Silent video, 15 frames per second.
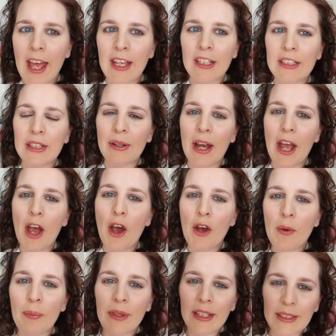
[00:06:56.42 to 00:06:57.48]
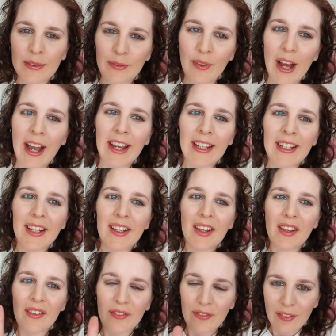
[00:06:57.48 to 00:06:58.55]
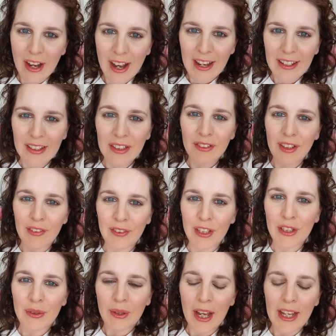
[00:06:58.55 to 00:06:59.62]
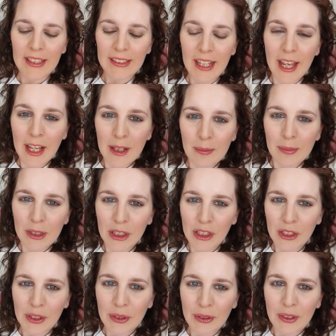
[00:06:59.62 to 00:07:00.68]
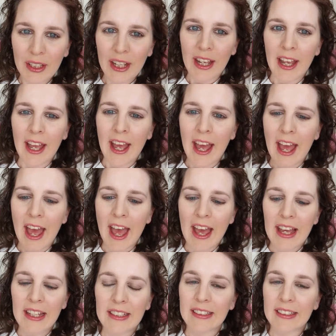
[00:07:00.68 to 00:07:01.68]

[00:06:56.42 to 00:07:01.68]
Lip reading: So I hope this final review has helped you, and